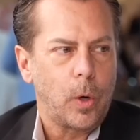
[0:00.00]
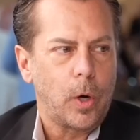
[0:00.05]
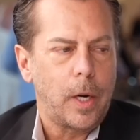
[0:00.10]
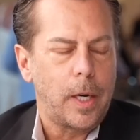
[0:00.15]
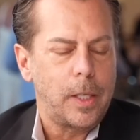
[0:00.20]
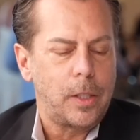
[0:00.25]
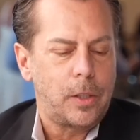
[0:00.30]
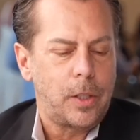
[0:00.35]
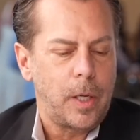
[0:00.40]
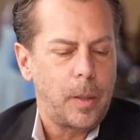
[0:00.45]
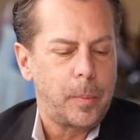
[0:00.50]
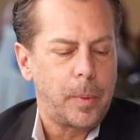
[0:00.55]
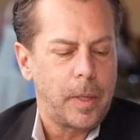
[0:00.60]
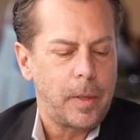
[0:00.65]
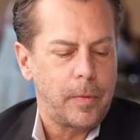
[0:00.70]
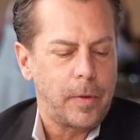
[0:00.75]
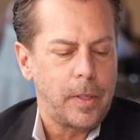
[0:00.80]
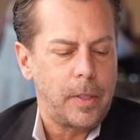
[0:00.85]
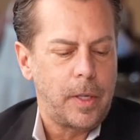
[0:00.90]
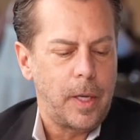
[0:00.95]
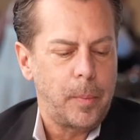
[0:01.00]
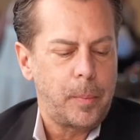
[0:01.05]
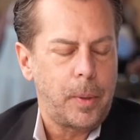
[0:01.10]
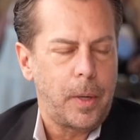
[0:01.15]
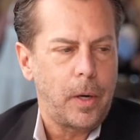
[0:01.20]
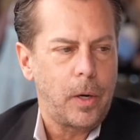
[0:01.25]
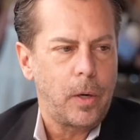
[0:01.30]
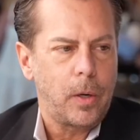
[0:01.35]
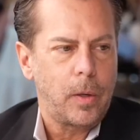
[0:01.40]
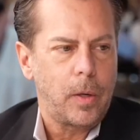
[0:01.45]
we're going to see a bit of a dip
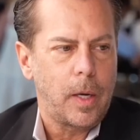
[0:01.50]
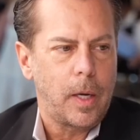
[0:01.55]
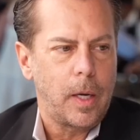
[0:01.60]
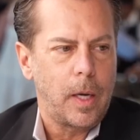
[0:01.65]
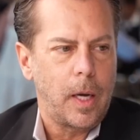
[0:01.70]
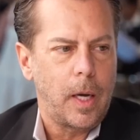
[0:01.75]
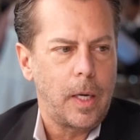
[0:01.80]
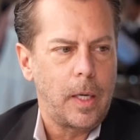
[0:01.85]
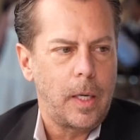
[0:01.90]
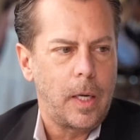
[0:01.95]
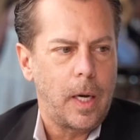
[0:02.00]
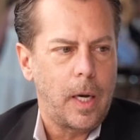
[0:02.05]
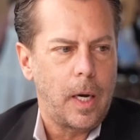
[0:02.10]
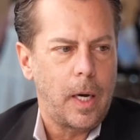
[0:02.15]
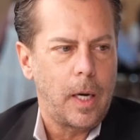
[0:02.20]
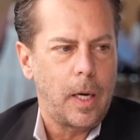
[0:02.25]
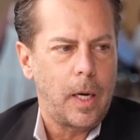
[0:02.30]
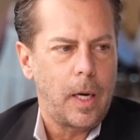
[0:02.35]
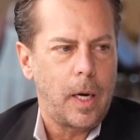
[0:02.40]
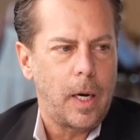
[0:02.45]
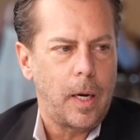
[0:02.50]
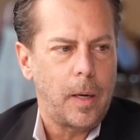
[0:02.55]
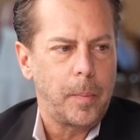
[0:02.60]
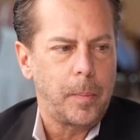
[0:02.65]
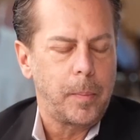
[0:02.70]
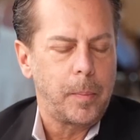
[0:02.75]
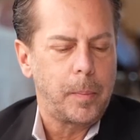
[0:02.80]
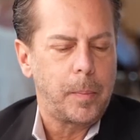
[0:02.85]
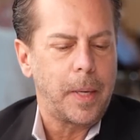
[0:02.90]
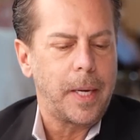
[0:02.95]
here,
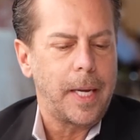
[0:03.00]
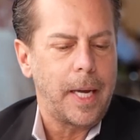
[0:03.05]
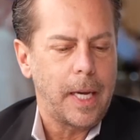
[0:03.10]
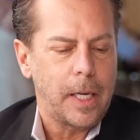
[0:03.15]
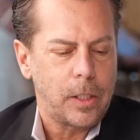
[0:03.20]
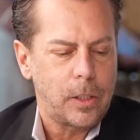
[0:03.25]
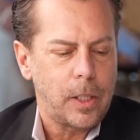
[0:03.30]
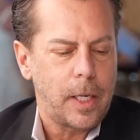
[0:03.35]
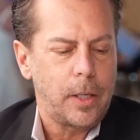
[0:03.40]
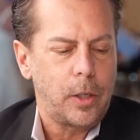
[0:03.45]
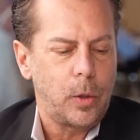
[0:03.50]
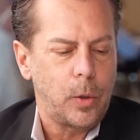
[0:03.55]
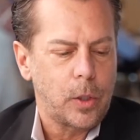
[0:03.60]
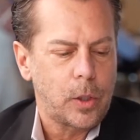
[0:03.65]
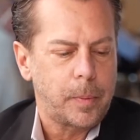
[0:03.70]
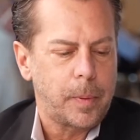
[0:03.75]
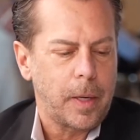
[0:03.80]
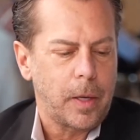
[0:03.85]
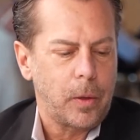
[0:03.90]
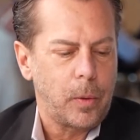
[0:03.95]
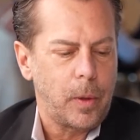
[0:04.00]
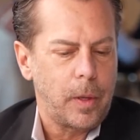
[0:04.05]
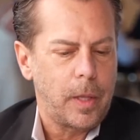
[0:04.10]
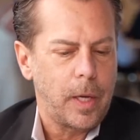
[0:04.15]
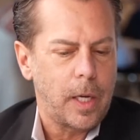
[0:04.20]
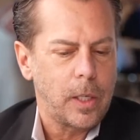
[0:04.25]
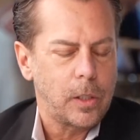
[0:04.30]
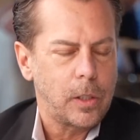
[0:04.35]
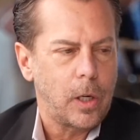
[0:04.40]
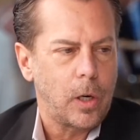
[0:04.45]
but yes, I do expect
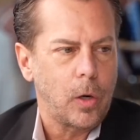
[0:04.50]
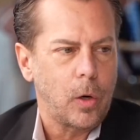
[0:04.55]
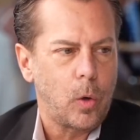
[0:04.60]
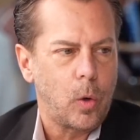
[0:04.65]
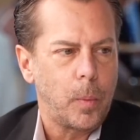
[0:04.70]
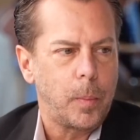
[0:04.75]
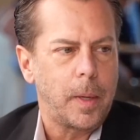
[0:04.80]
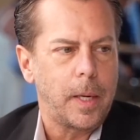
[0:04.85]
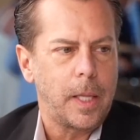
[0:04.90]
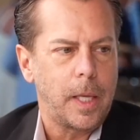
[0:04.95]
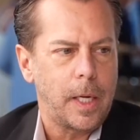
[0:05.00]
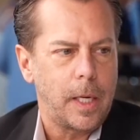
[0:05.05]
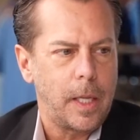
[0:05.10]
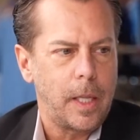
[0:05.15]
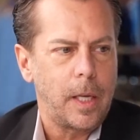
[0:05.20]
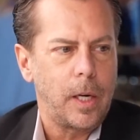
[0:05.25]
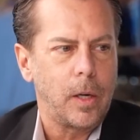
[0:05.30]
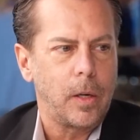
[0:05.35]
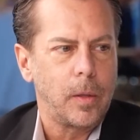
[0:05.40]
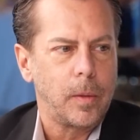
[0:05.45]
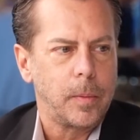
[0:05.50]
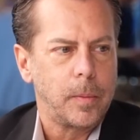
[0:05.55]
$3,000 gold by the end of the year.